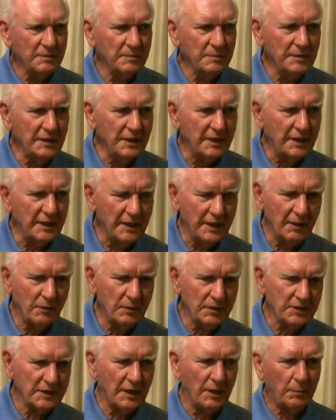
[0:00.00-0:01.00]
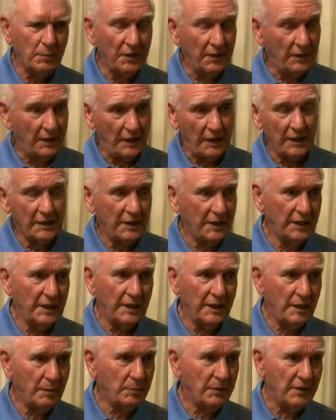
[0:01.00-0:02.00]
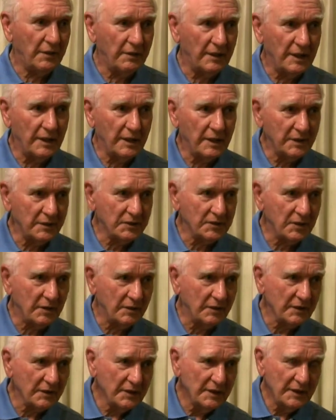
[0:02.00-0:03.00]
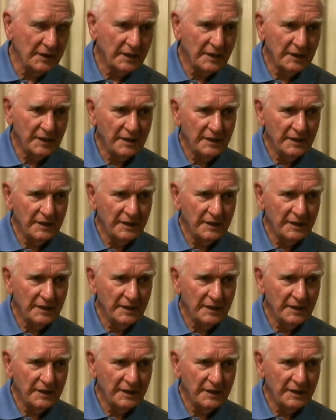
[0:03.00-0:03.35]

Yeah. But uh, I was up and I could get up and around. So yeah.